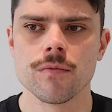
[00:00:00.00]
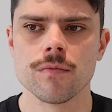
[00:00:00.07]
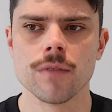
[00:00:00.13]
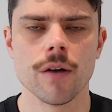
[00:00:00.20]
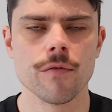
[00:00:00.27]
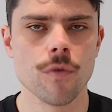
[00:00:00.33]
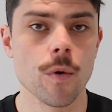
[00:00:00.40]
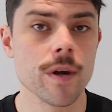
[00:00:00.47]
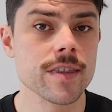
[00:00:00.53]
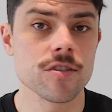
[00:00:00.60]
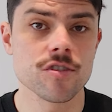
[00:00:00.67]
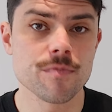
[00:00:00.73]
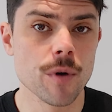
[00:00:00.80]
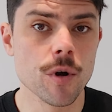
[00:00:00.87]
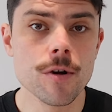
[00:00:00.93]
avoid the
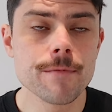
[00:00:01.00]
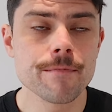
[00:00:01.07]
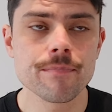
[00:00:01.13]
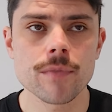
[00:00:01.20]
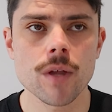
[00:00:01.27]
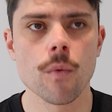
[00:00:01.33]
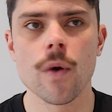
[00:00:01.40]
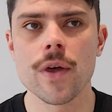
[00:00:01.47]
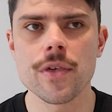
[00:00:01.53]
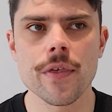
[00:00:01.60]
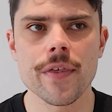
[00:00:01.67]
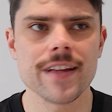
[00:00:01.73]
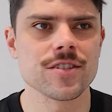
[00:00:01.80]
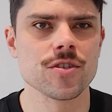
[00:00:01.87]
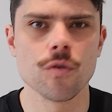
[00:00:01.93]
spoon, whether
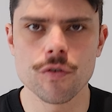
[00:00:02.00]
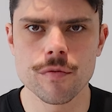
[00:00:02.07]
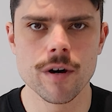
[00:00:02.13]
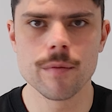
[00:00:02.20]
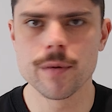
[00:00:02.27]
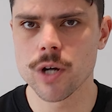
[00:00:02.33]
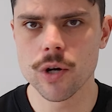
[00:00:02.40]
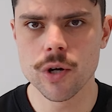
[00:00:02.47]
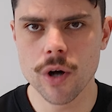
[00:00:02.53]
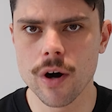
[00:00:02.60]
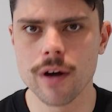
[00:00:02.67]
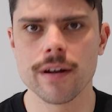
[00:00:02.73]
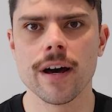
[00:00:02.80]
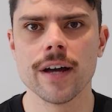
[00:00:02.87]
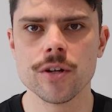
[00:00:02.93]
that's North Melbourne or
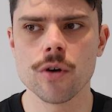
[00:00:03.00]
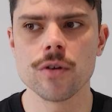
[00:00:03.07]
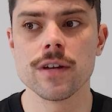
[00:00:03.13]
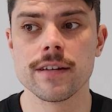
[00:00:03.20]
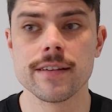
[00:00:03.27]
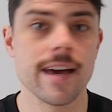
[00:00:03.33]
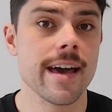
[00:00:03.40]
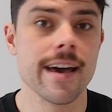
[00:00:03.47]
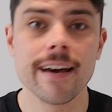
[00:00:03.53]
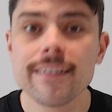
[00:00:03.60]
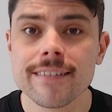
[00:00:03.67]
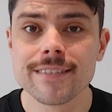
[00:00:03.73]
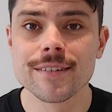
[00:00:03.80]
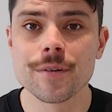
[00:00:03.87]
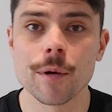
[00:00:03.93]
not. I don't care,
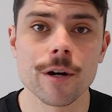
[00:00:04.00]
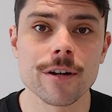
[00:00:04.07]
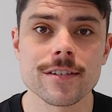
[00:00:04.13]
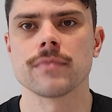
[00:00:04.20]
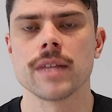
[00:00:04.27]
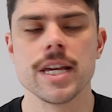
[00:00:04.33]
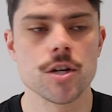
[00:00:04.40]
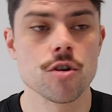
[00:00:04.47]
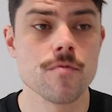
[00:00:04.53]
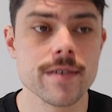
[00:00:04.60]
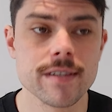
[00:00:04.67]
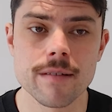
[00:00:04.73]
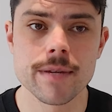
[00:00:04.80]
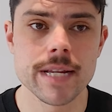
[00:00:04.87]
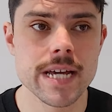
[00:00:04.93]
to be honest. It could be
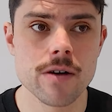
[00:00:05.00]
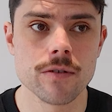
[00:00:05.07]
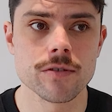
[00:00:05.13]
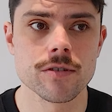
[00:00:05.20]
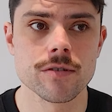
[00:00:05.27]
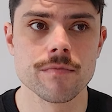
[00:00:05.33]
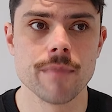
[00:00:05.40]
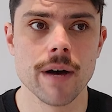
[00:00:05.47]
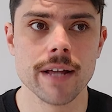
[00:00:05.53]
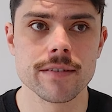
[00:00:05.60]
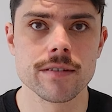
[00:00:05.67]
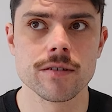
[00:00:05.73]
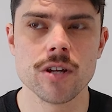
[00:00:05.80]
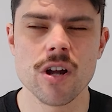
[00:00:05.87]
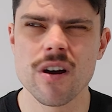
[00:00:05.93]
somebody else.
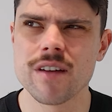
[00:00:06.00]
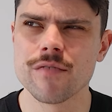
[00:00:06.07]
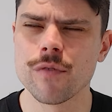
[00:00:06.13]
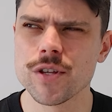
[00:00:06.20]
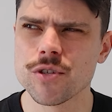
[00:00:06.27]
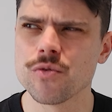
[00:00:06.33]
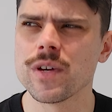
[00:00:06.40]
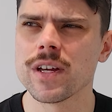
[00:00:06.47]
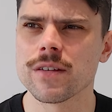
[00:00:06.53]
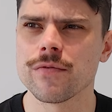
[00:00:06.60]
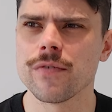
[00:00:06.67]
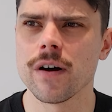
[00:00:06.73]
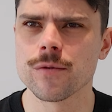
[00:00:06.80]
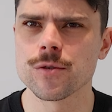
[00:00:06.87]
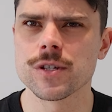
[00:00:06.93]
But, you know, if we do get the
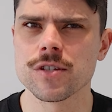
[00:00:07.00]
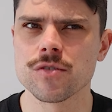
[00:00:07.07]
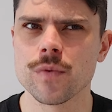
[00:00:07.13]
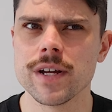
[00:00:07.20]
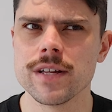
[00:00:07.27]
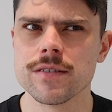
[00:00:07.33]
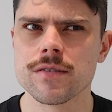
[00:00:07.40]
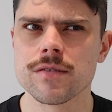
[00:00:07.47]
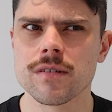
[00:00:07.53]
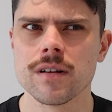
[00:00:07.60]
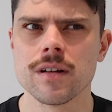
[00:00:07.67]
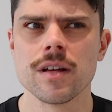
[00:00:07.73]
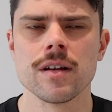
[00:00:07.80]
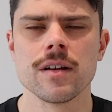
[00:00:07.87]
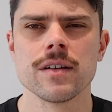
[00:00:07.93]
5 or 6 wins,
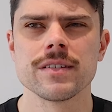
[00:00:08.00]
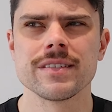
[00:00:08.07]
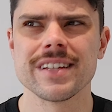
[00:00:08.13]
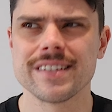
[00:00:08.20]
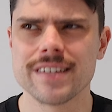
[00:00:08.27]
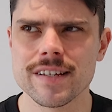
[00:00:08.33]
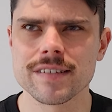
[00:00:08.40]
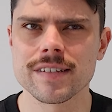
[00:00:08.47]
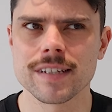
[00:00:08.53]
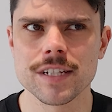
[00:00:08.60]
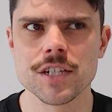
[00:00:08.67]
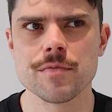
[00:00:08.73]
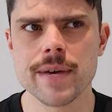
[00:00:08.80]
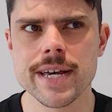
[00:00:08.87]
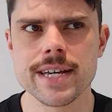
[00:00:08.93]
statistically
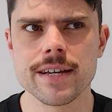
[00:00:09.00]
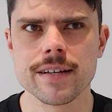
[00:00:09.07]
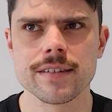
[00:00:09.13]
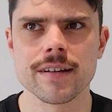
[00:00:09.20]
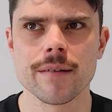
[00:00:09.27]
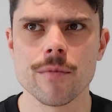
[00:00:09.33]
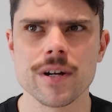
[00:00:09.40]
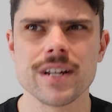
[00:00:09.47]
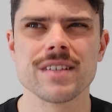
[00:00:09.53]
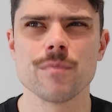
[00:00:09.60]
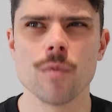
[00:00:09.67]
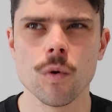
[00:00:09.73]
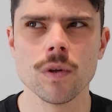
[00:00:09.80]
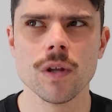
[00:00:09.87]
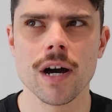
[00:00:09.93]
speaking, someone is
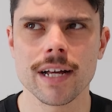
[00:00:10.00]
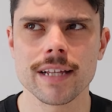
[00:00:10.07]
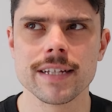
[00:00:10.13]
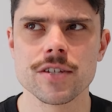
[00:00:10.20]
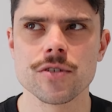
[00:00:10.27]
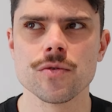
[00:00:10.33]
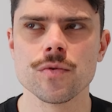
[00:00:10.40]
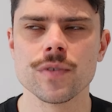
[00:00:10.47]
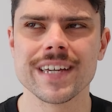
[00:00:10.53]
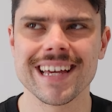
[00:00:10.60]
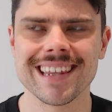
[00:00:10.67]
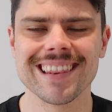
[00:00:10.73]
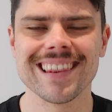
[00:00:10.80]
more likely to get